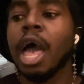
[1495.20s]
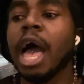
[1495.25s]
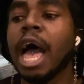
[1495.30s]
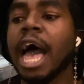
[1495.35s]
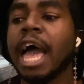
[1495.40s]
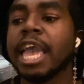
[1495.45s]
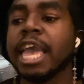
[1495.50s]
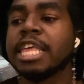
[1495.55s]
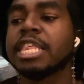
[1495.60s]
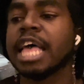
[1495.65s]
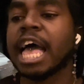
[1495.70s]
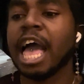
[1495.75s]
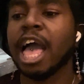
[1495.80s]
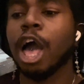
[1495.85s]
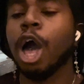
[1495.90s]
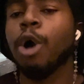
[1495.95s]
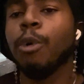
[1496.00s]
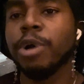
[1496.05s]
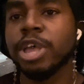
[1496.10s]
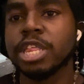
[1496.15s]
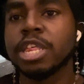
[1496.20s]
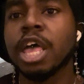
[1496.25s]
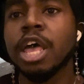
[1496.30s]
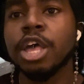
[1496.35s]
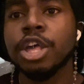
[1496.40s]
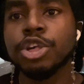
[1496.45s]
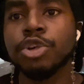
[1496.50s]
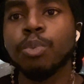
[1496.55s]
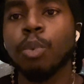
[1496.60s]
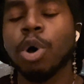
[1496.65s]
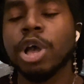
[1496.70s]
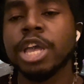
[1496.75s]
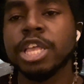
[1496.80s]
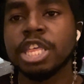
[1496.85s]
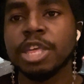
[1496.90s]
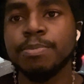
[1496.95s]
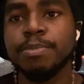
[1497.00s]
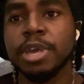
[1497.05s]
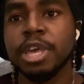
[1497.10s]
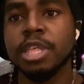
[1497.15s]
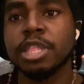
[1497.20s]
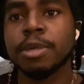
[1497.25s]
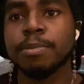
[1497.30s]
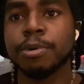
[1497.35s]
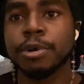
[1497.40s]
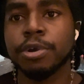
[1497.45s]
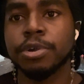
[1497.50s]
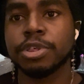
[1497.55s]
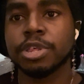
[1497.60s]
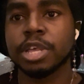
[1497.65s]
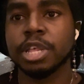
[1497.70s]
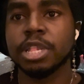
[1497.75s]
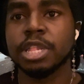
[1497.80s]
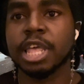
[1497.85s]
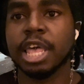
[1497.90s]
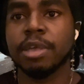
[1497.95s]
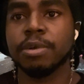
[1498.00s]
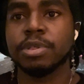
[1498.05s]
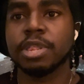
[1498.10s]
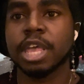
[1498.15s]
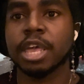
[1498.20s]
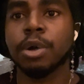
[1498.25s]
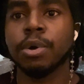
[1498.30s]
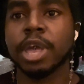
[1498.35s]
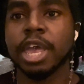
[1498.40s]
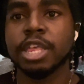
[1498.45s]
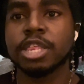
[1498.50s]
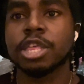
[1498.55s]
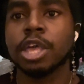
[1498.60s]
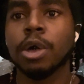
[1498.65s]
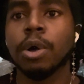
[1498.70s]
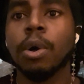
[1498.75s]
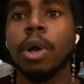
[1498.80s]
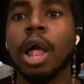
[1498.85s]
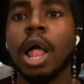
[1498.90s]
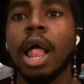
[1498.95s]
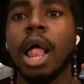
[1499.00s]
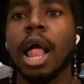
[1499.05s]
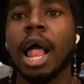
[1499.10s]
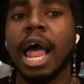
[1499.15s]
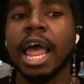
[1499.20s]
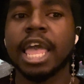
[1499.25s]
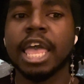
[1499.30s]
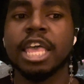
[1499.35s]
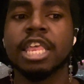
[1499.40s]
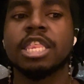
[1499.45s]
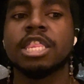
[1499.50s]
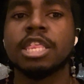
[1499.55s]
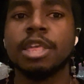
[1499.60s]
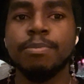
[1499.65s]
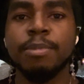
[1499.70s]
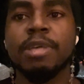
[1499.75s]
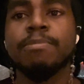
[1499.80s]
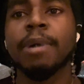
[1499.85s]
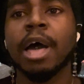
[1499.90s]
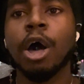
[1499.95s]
I guess I always wanted to be the person that was like, okay, so I guess to me, my